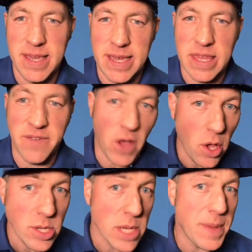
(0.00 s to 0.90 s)
They have
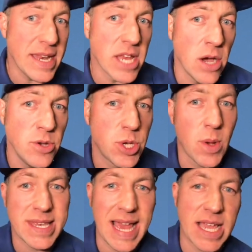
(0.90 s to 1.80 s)
also been known to
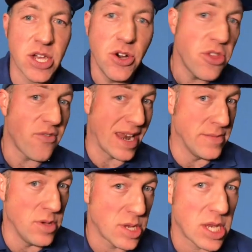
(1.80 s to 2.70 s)
attack other
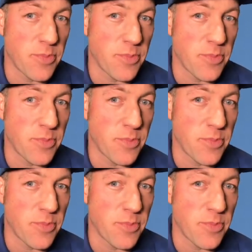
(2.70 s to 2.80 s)
animals to